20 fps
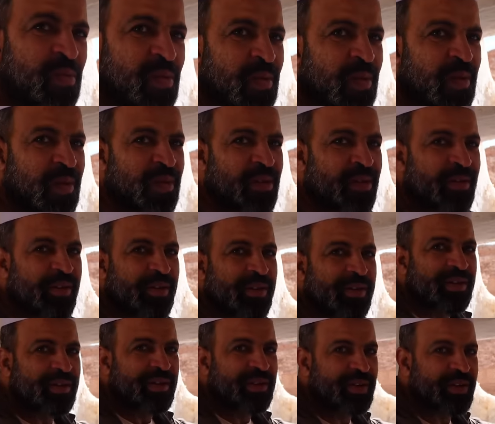in this mosque,
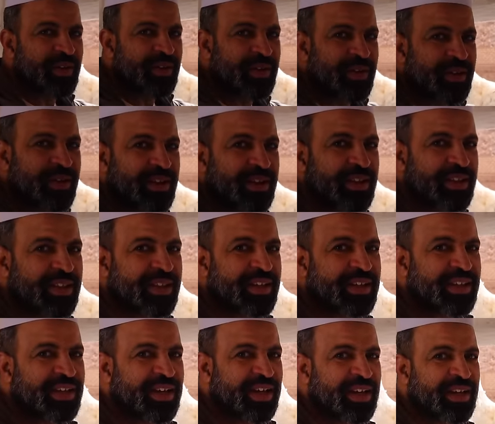there's no minaret,
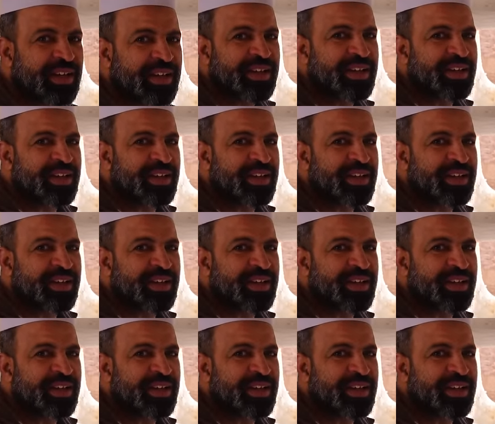so.